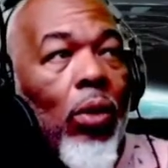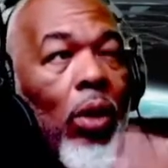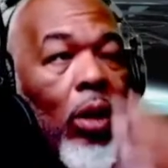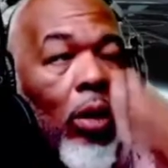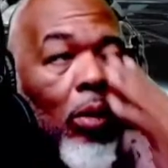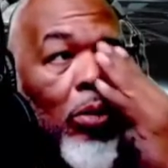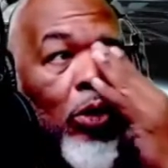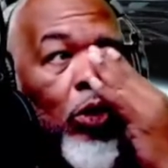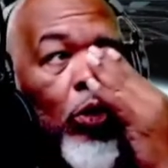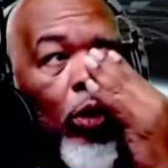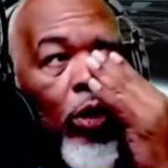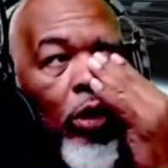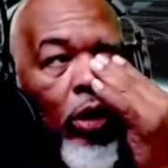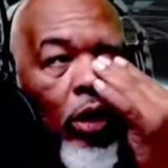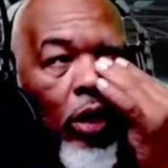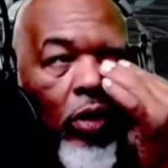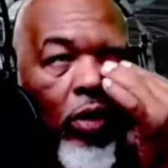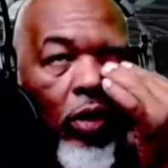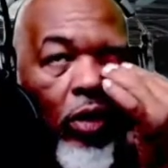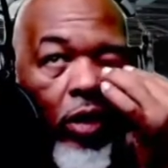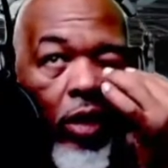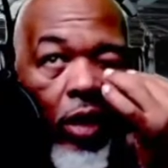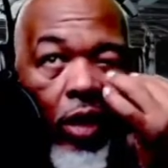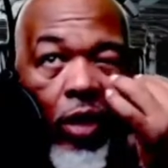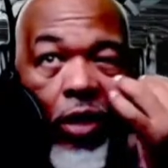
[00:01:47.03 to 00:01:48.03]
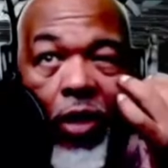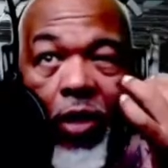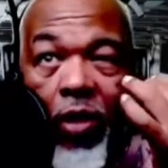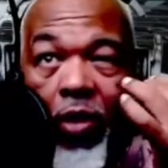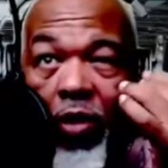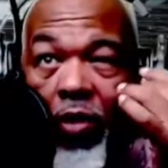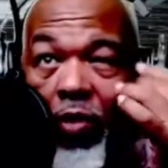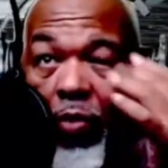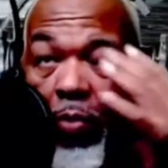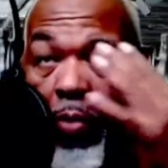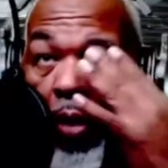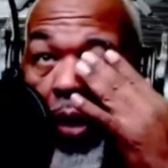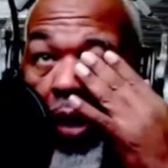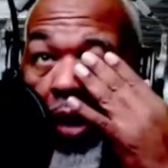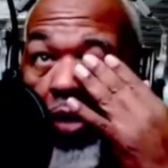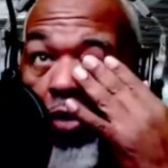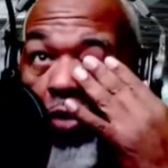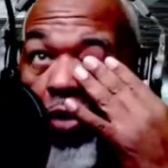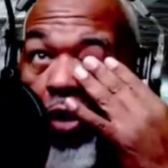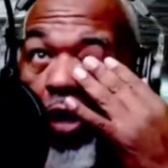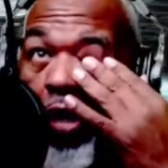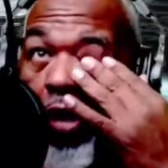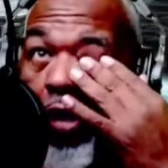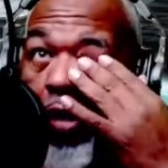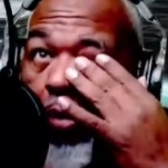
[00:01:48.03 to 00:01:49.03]
Welcome to another edition of
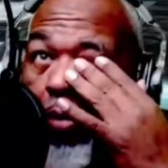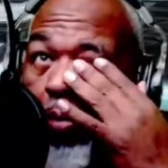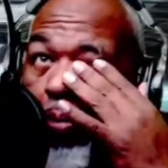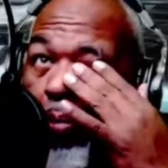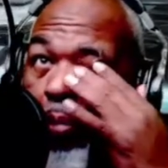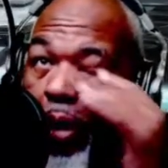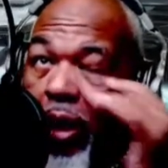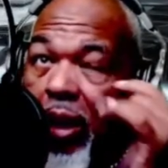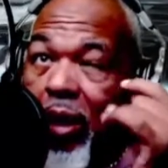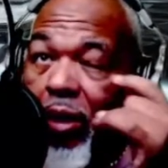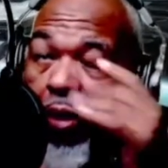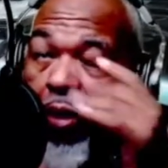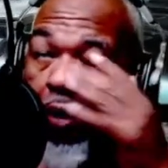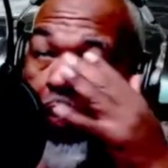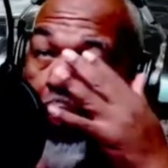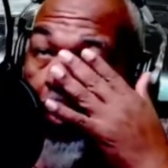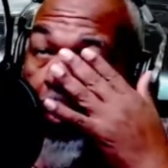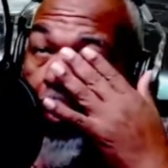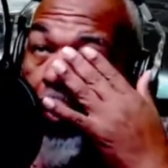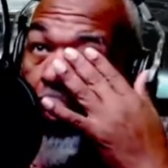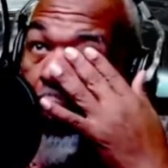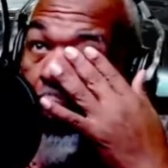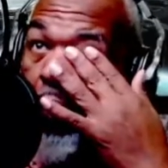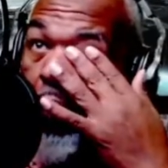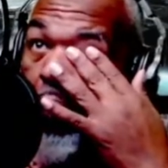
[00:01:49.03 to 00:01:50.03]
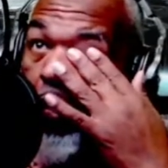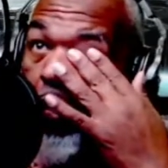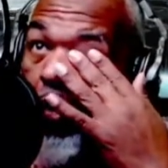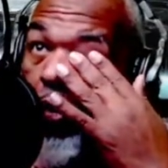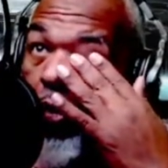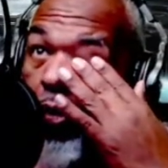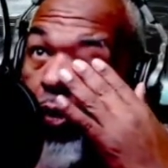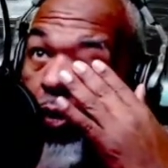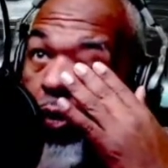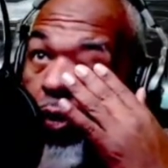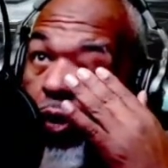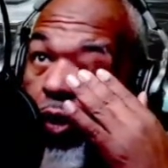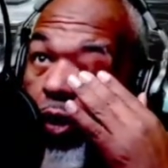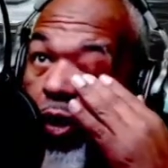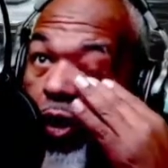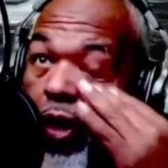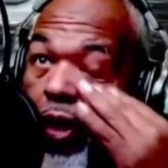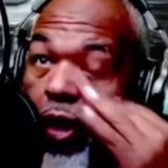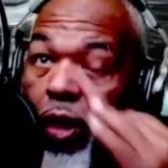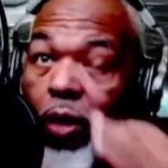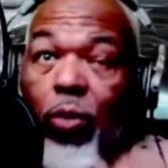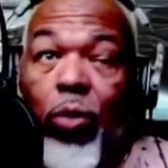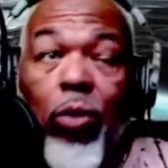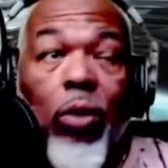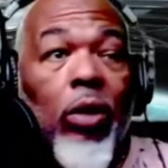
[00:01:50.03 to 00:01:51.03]
Black Dragon Biker News
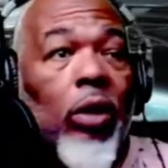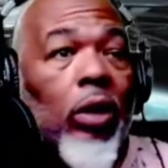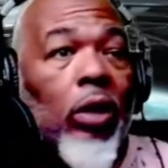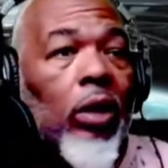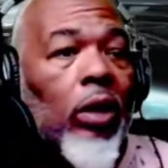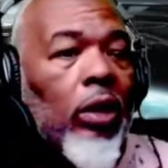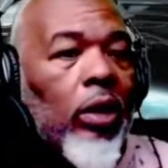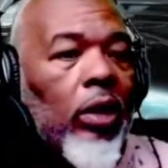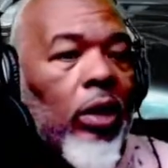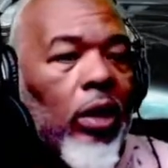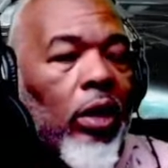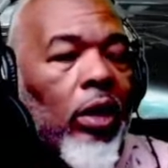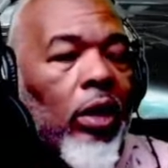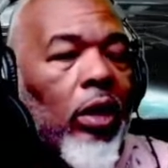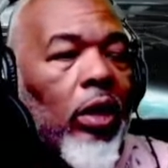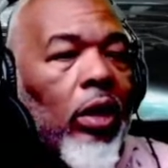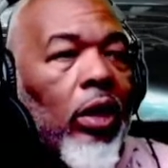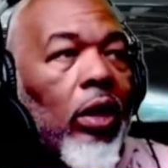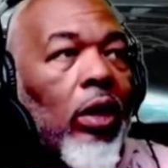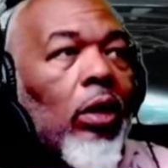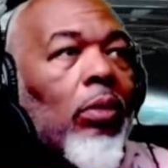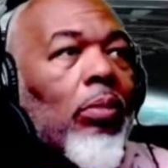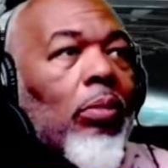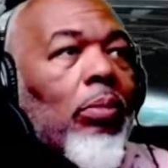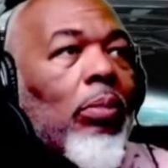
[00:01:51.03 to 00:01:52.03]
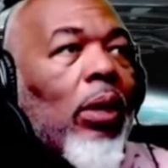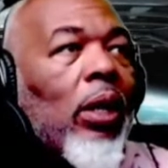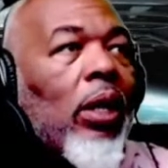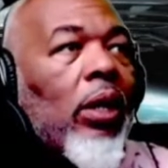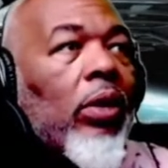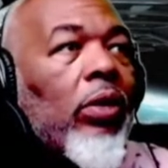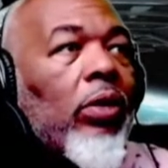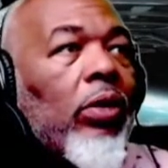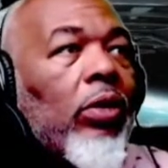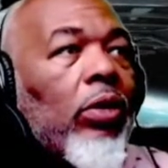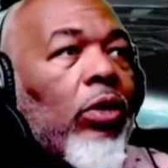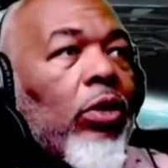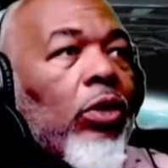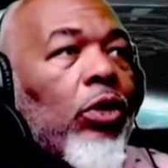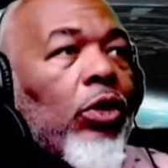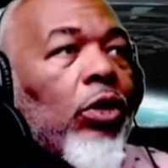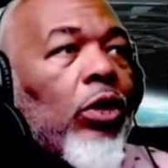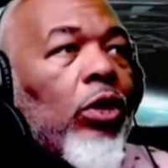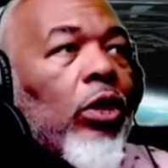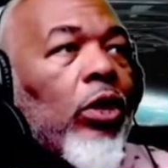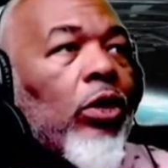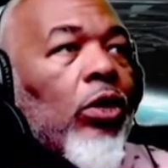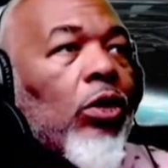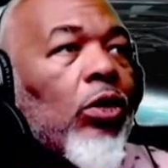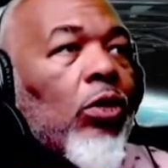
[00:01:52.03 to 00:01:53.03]
Network. Biker news
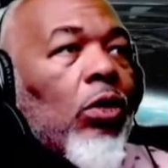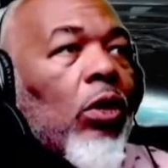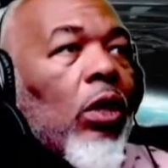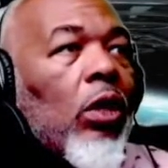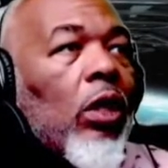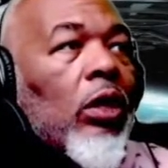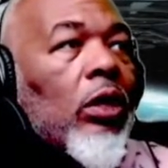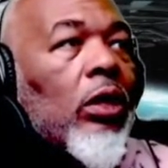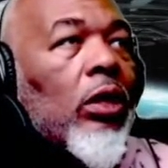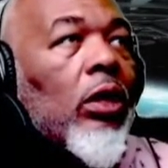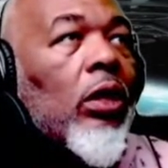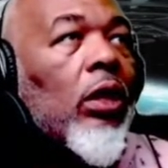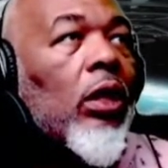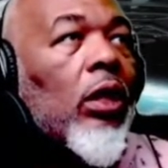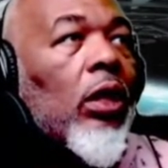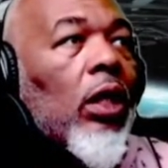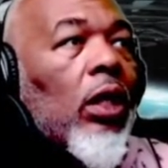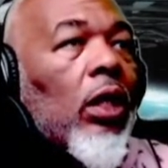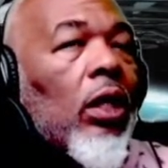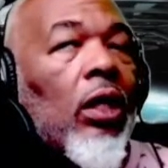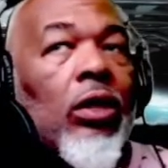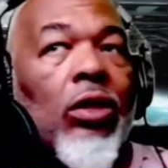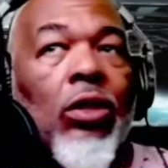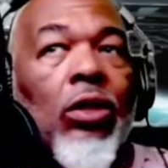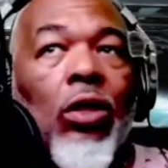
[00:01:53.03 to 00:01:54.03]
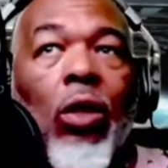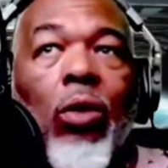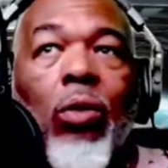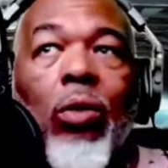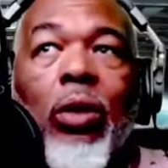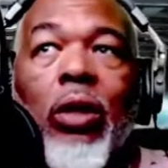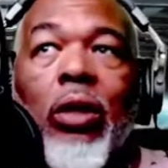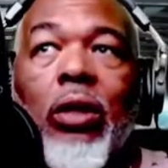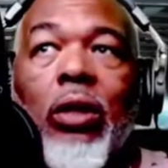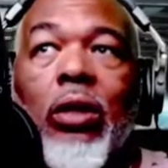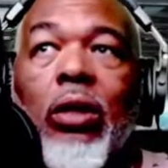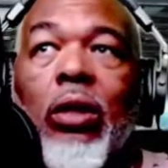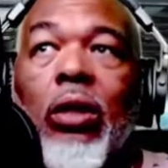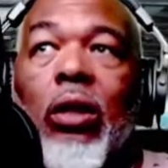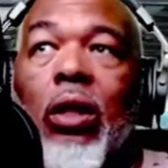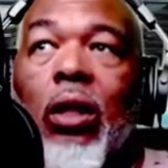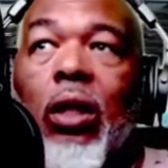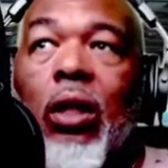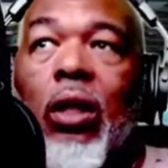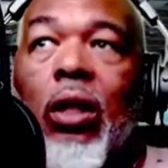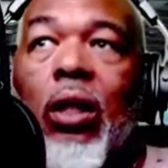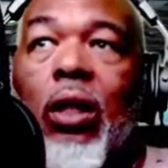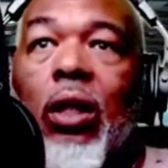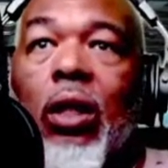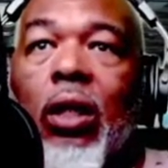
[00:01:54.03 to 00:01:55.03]
you can trust, and as always,
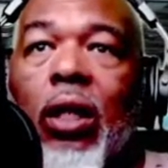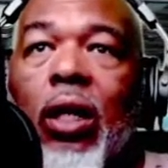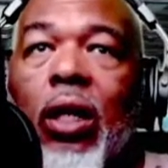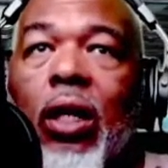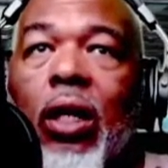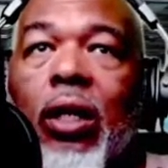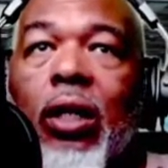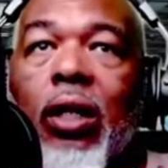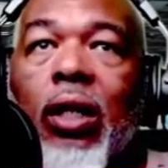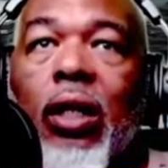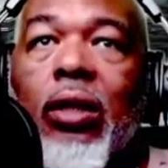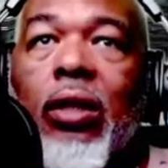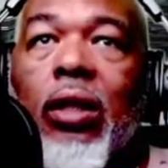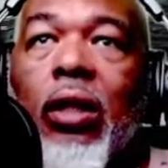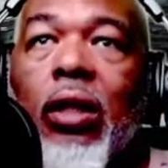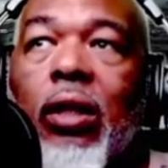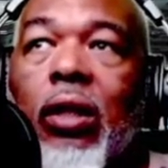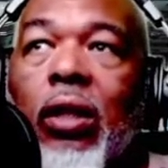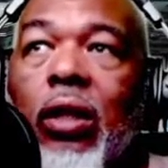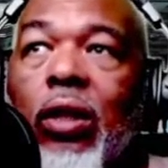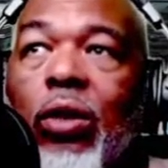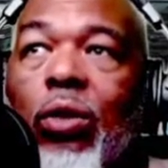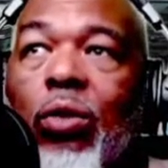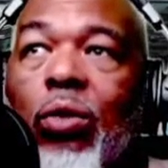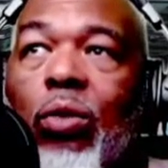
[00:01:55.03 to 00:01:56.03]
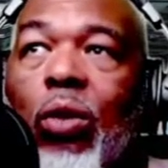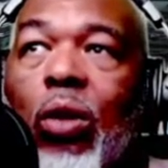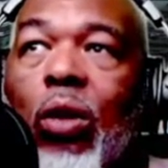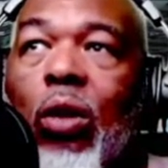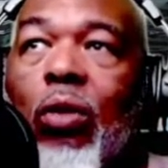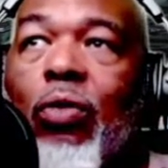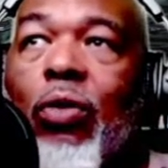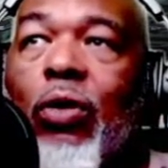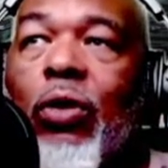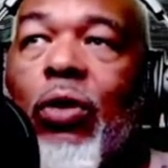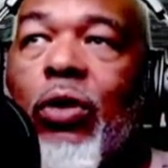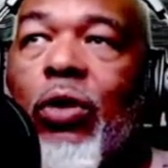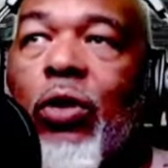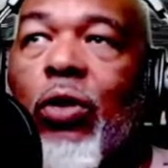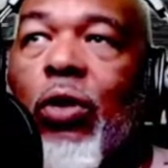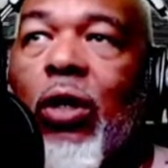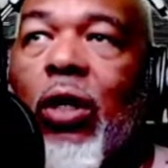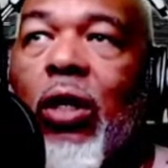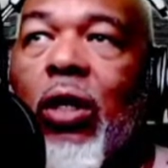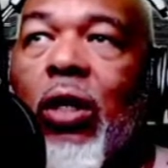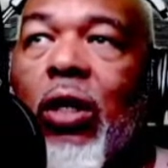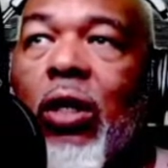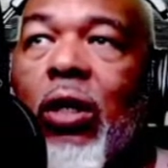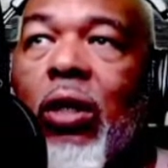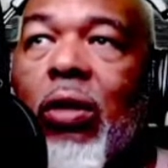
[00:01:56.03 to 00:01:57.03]
I'd like to thank you all for
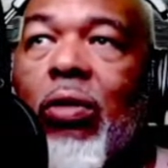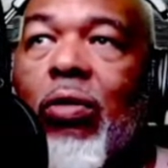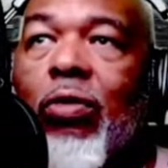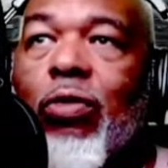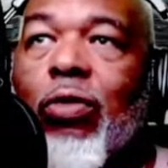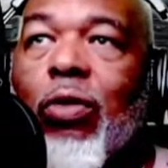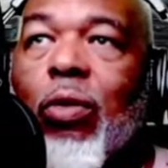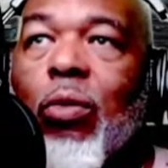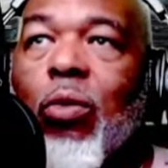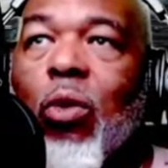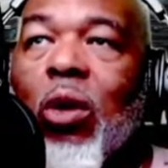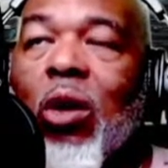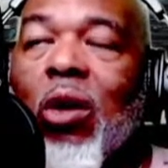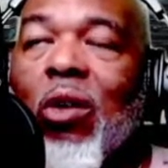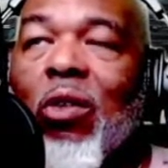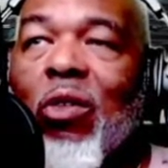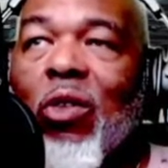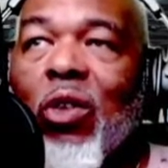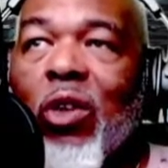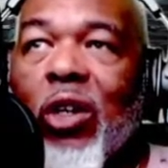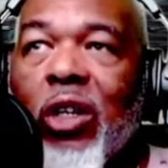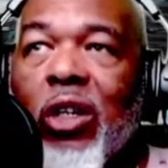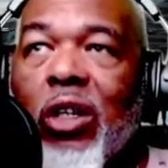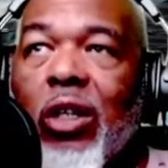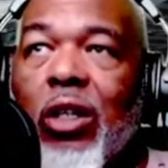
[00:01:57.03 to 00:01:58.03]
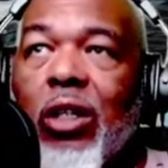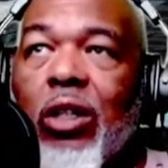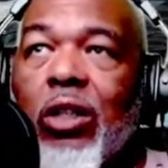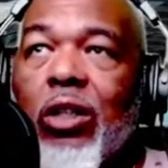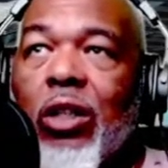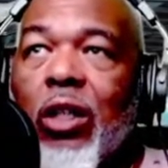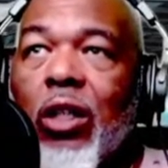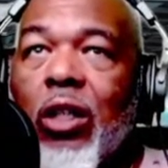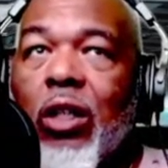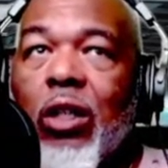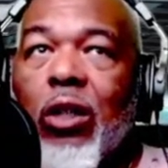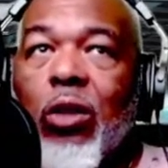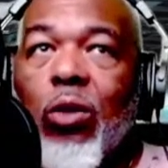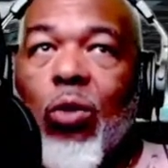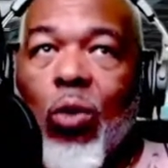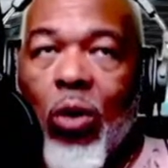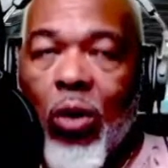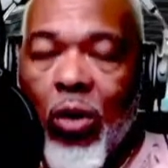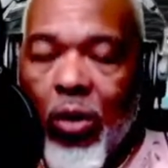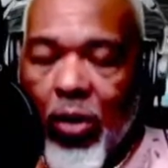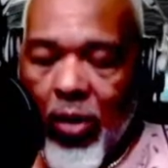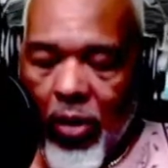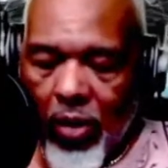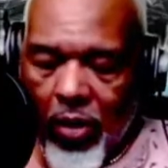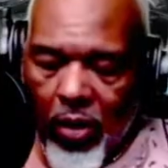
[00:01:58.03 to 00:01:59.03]
tuning in from wherever it is in the
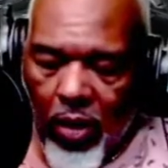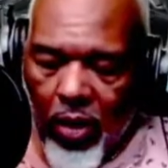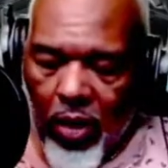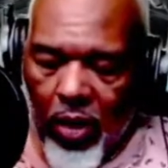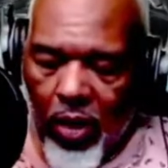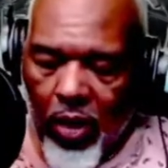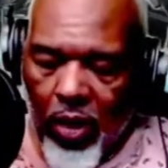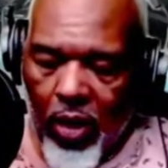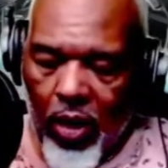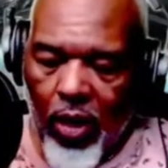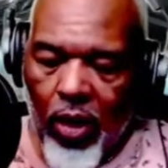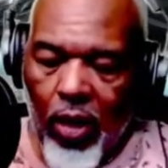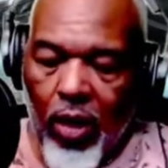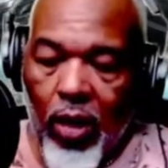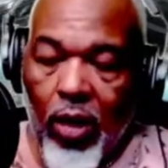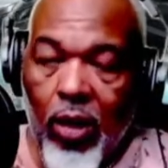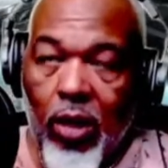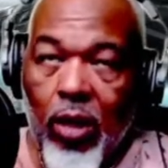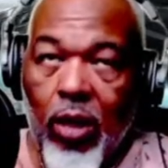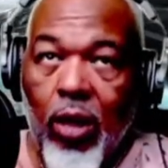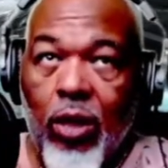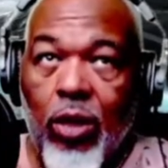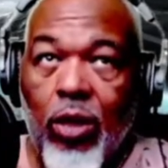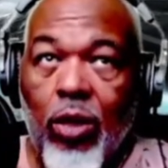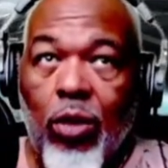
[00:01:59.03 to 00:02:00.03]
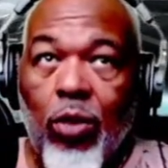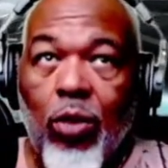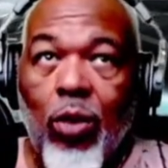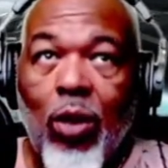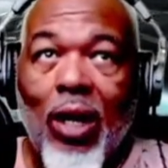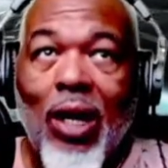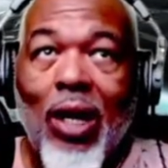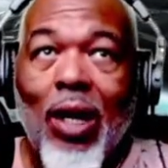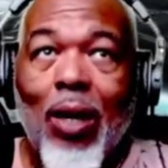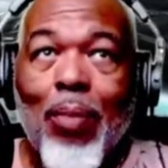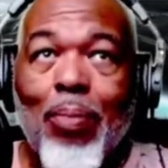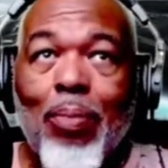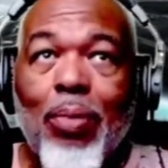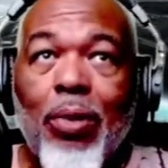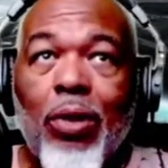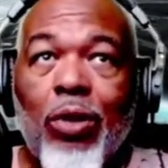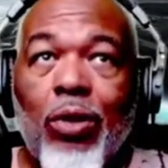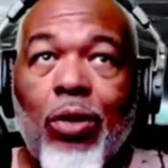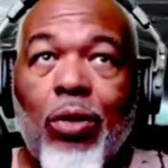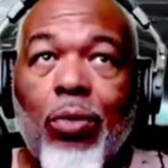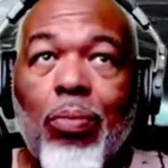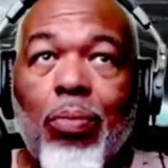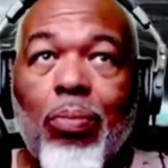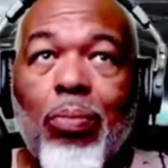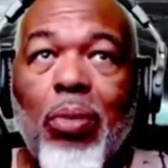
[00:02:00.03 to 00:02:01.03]
world that you
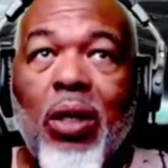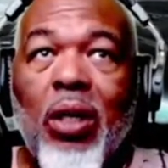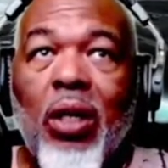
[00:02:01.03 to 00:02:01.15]
happen to